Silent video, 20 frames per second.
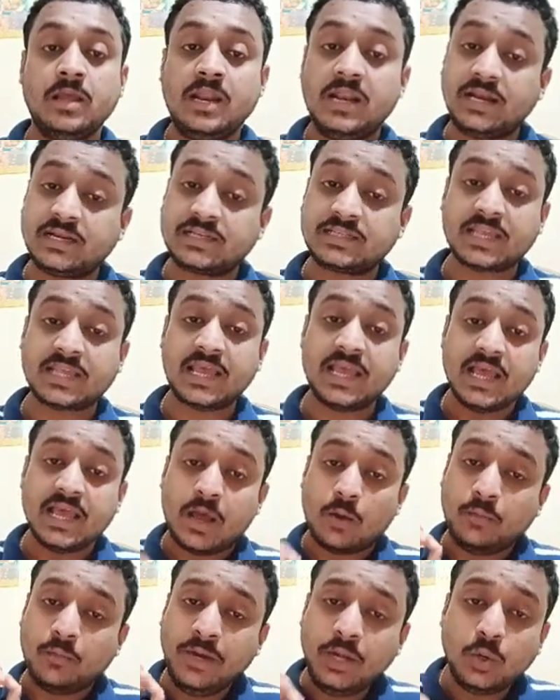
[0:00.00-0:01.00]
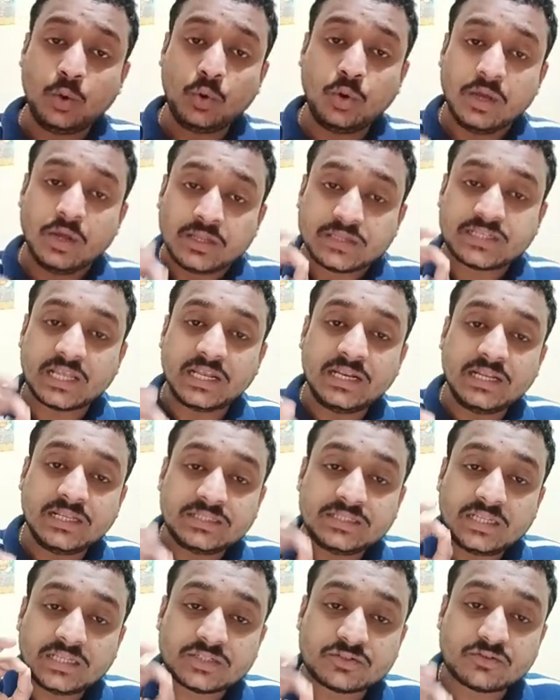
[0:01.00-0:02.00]
Let's say we know cell
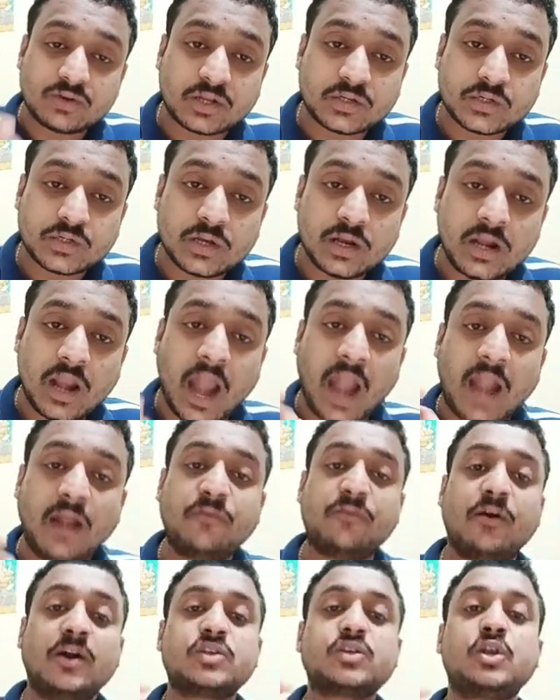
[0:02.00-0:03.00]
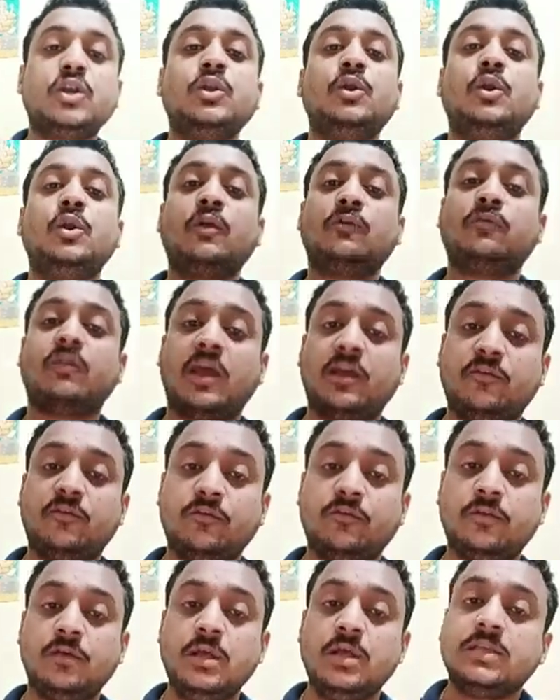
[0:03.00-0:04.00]
is the structural and functional unit of
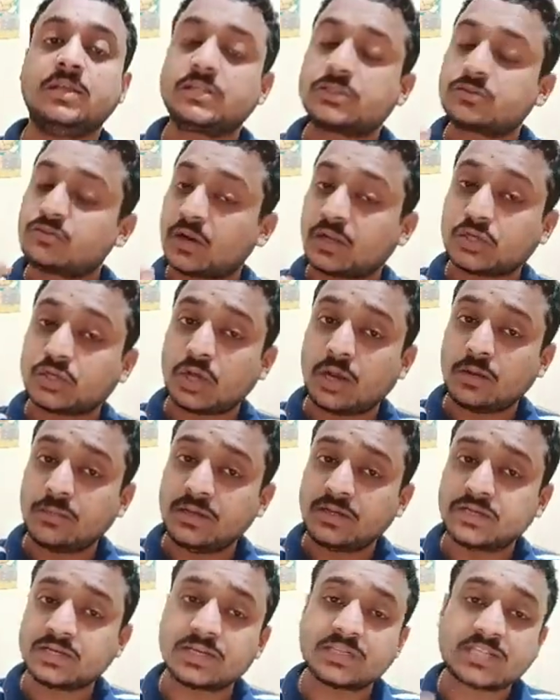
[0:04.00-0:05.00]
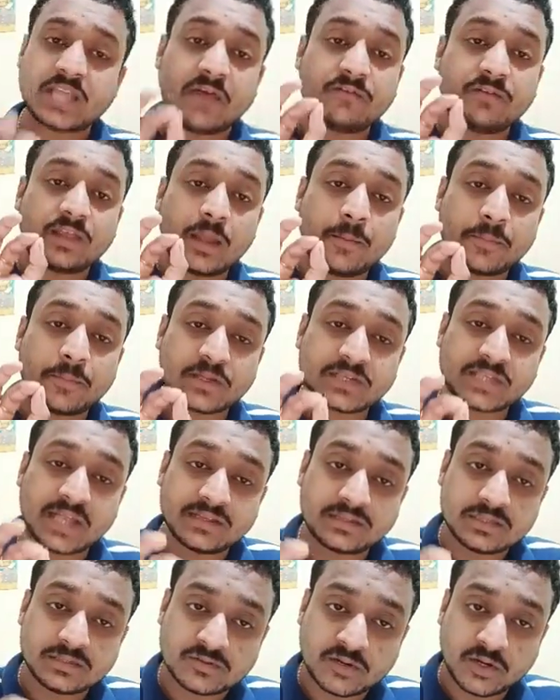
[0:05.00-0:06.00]
life. Structural means it is having a
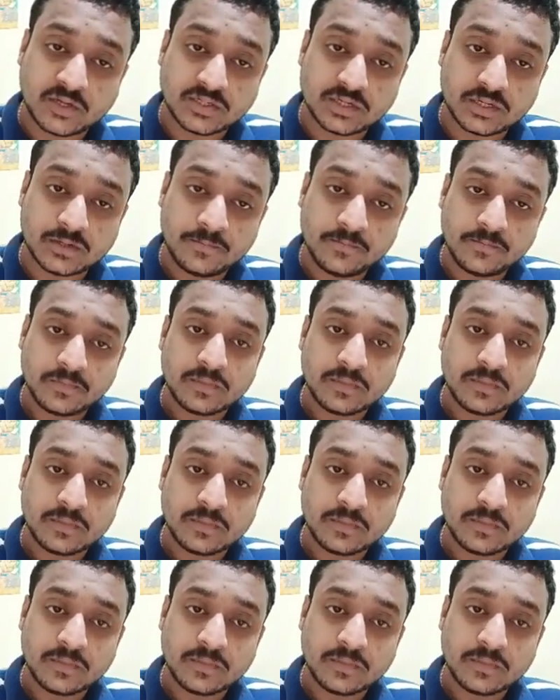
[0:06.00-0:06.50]
precise structure.